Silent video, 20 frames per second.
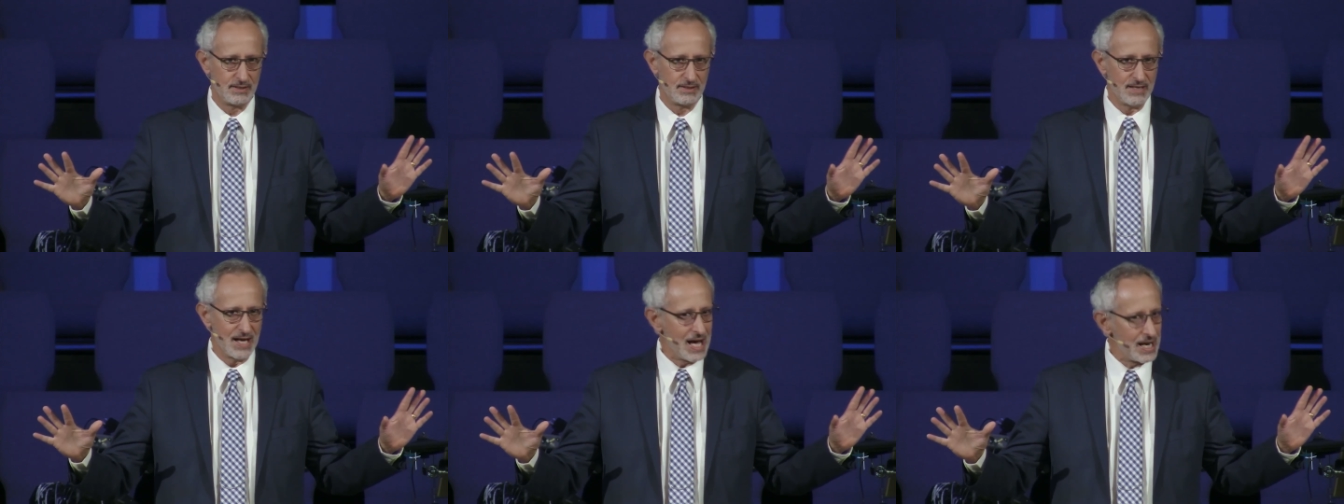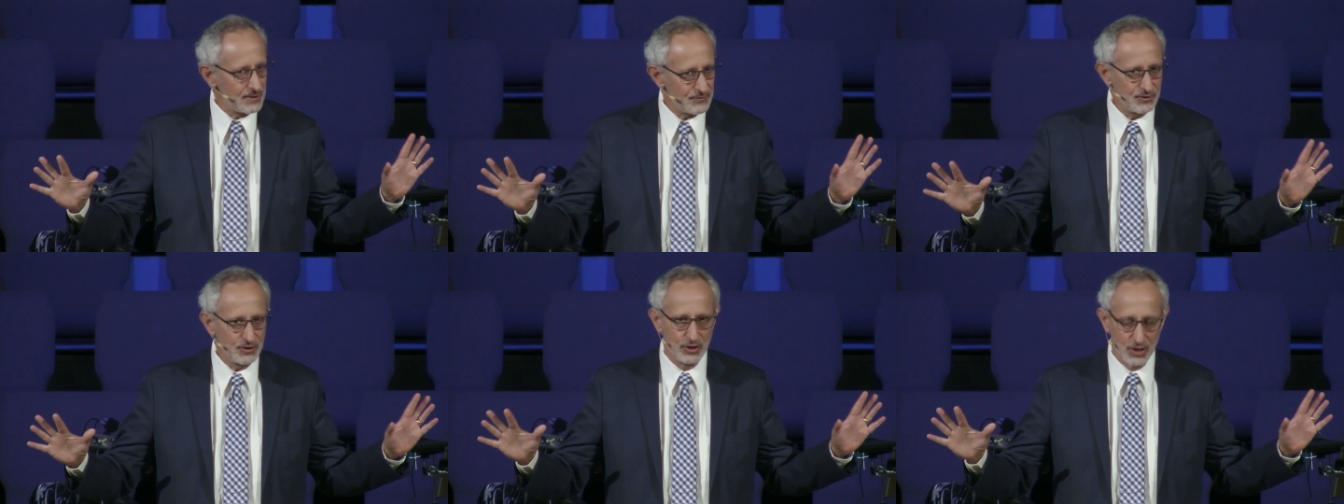
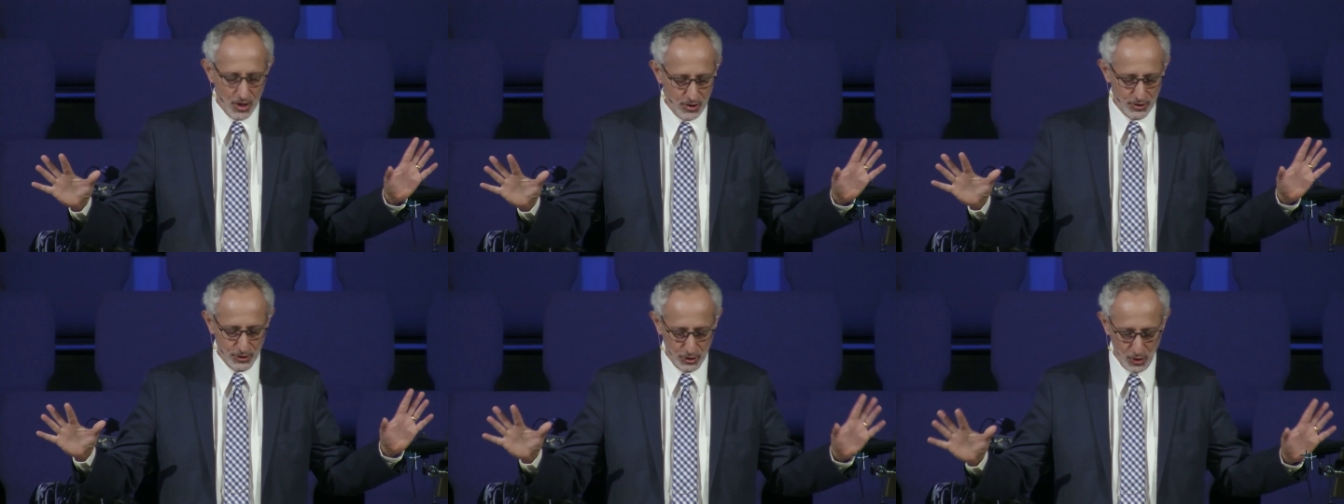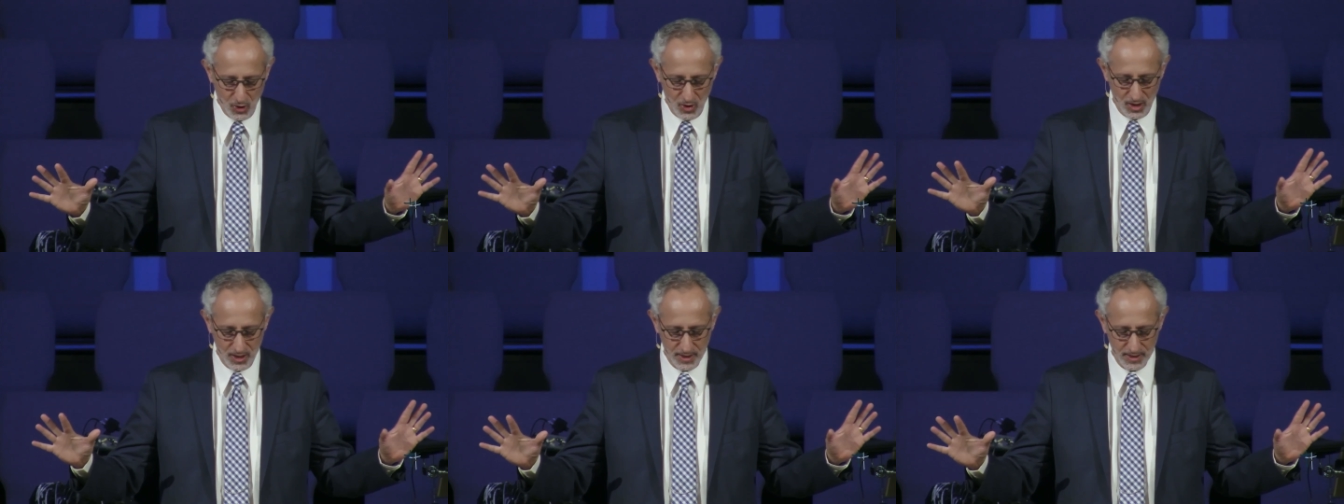not if you know the
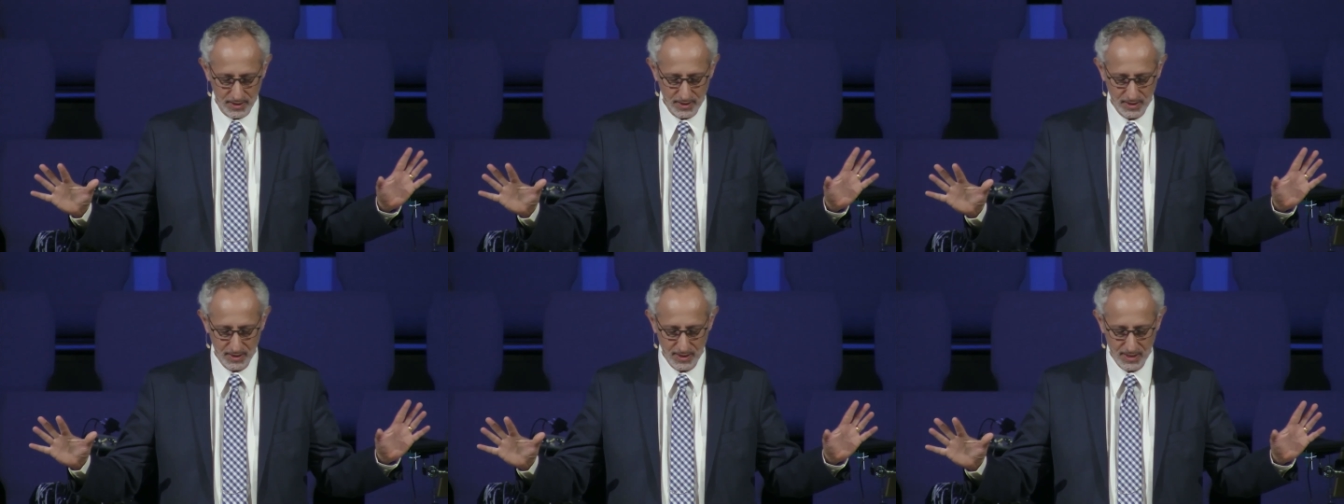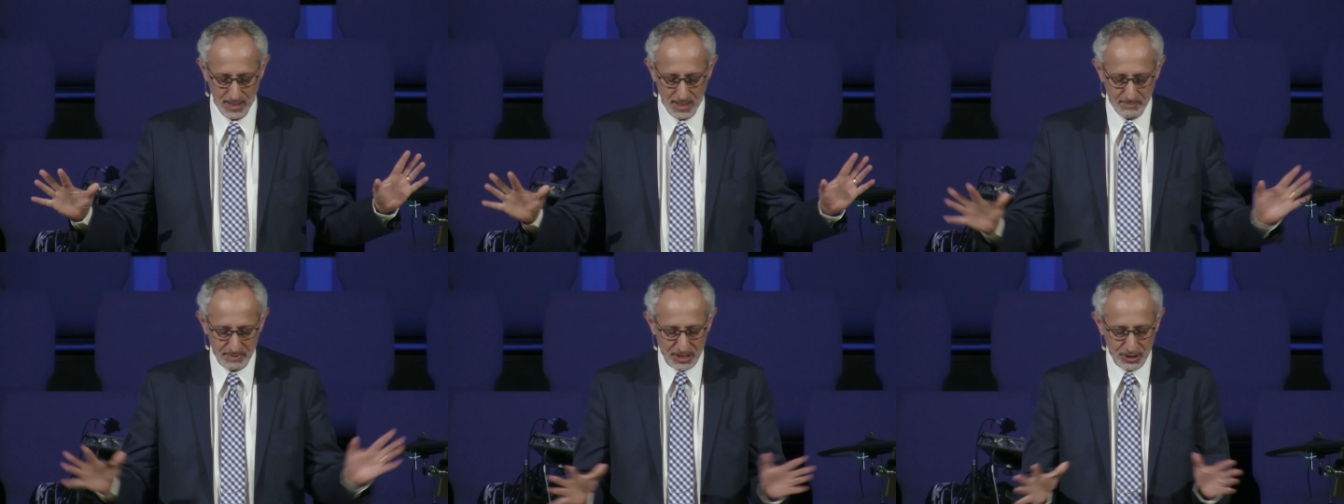Lord,
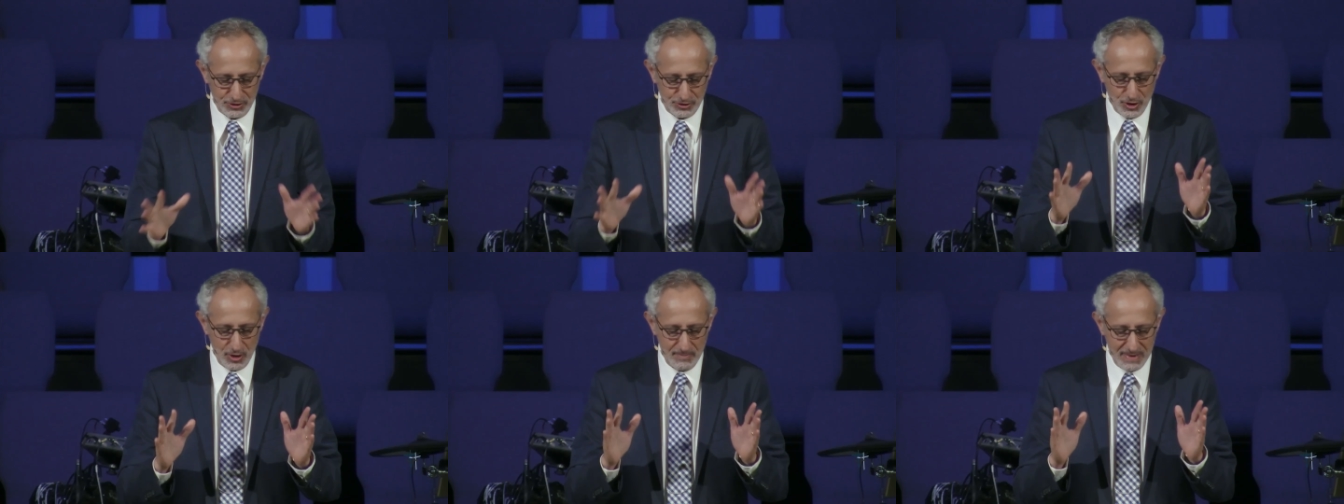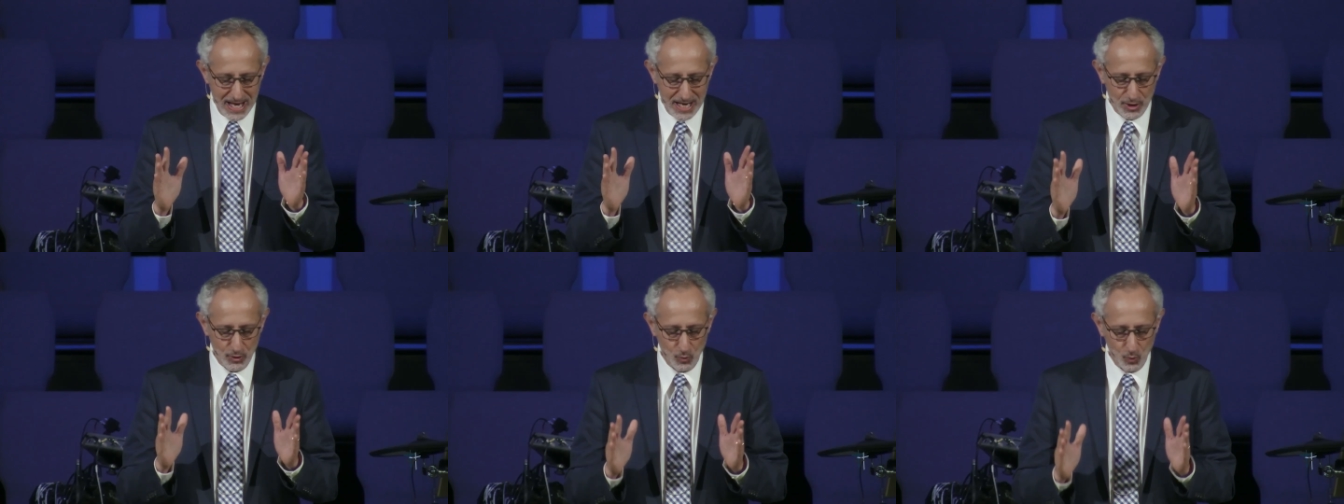because no
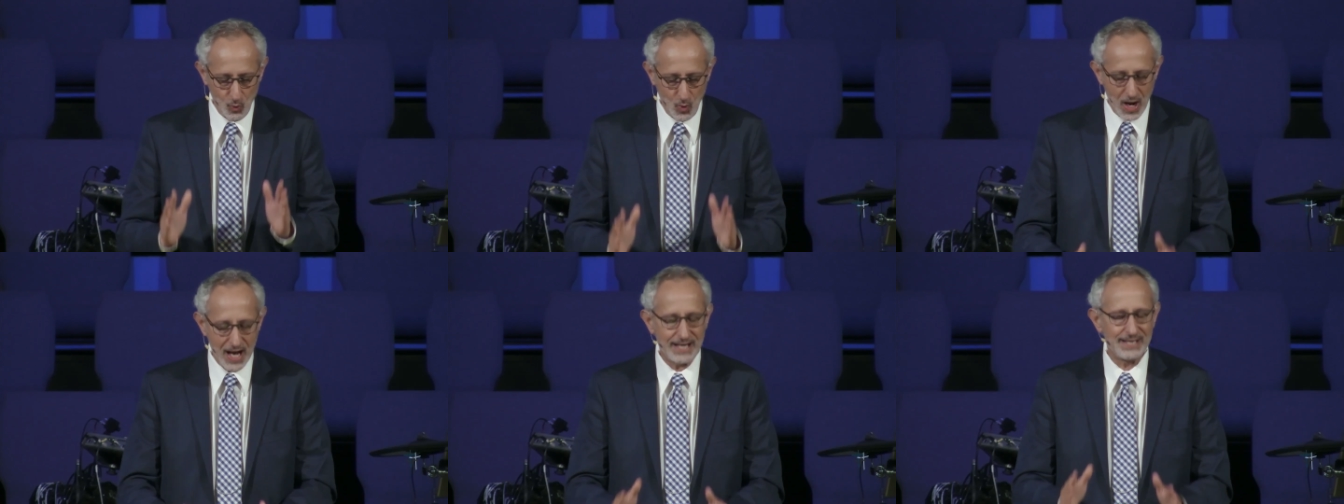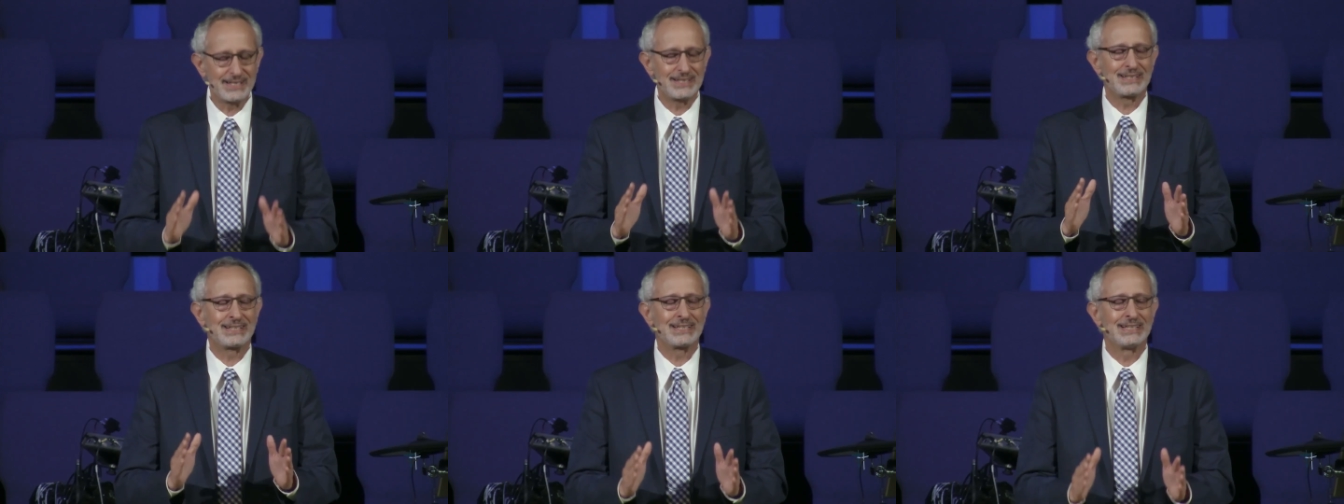matter
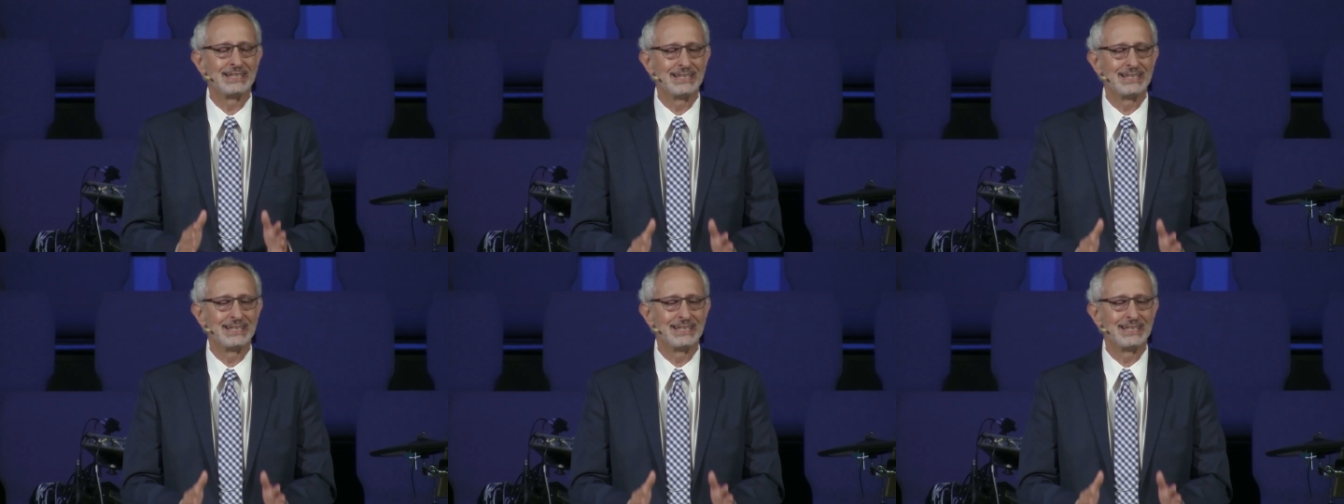what